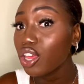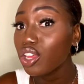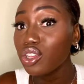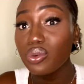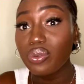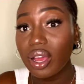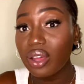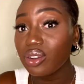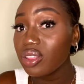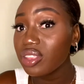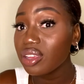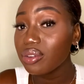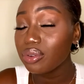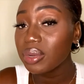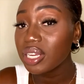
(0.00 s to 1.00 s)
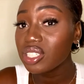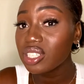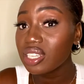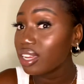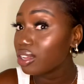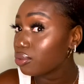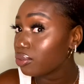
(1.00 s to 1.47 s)
You found all the information
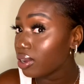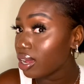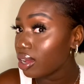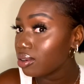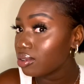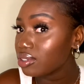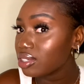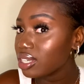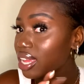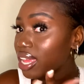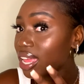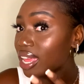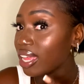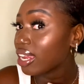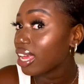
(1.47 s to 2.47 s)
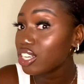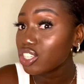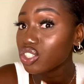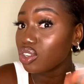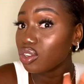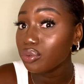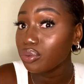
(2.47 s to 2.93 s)
that you found and I
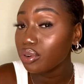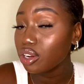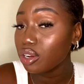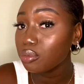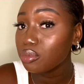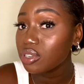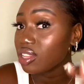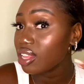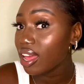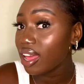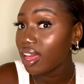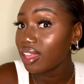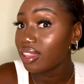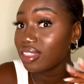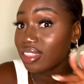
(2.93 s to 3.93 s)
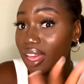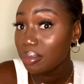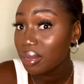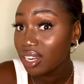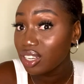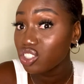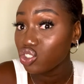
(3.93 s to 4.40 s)
just confirmed that that
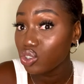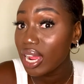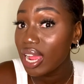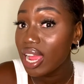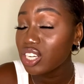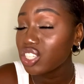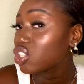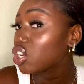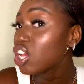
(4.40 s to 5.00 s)
man is trash.